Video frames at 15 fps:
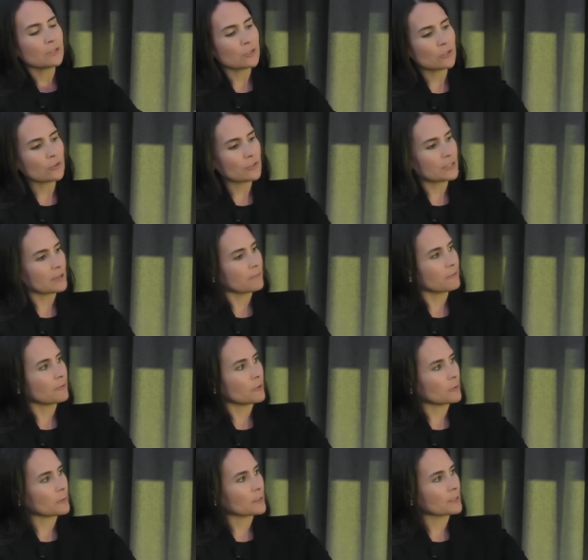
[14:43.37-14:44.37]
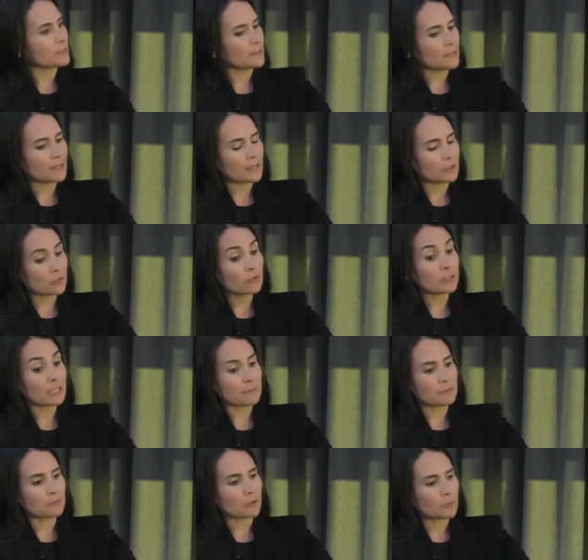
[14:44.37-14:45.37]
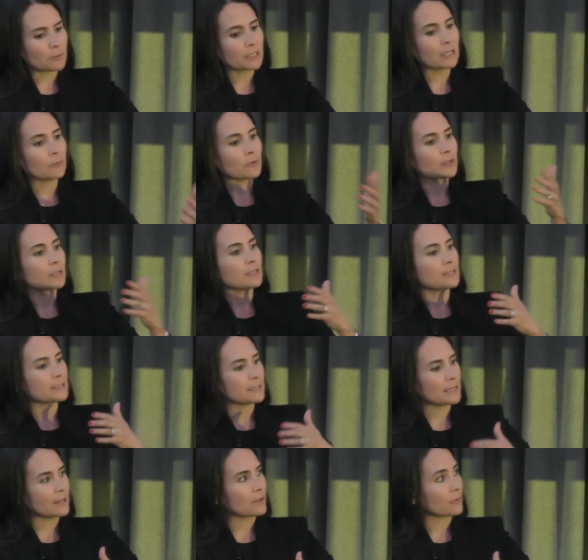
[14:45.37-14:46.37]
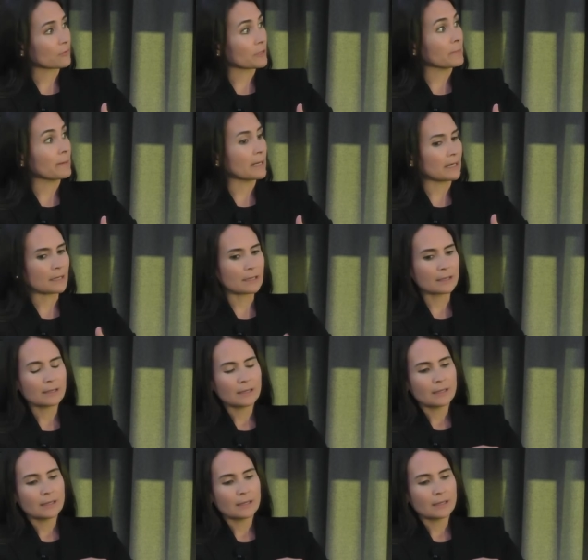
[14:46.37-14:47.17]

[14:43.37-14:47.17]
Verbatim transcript: two, step forward, uh, two steps forward. Now we're going to take three back.